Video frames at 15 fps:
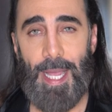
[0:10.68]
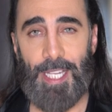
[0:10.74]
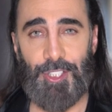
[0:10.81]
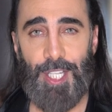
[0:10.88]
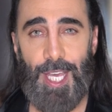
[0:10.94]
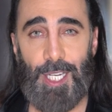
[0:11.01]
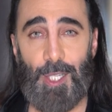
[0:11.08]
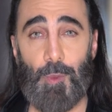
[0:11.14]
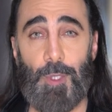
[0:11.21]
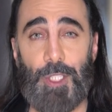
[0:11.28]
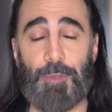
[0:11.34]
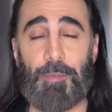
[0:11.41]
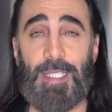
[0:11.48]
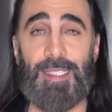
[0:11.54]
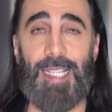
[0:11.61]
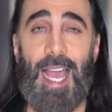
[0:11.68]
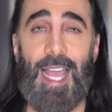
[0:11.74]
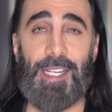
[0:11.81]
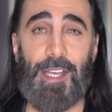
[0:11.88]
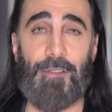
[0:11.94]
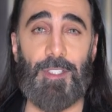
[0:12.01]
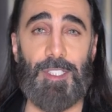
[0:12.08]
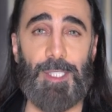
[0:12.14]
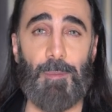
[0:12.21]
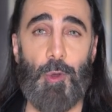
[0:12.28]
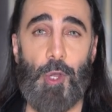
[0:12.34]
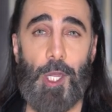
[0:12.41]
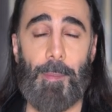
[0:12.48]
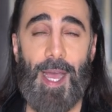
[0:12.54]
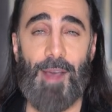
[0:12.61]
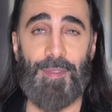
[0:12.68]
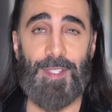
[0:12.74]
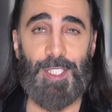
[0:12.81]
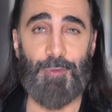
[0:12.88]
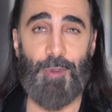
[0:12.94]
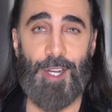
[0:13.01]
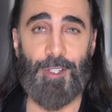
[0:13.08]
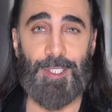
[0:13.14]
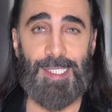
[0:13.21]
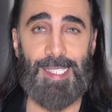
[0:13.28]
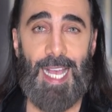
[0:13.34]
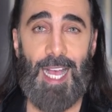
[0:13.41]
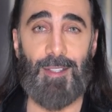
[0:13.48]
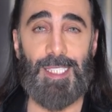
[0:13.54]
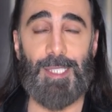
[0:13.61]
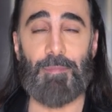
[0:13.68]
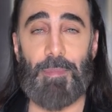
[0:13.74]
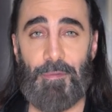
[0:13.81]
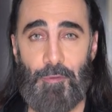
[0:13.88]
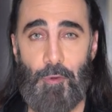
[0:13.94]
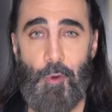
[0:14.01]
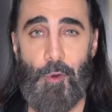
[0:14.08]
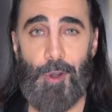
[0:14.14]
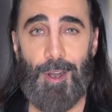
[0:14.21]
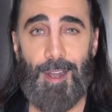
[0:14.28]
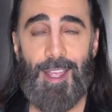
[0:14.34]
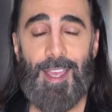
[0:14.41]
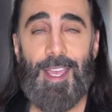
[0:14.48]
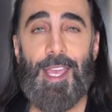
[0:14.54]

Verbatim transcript: channel, which means I never spoke about this fragrance house before.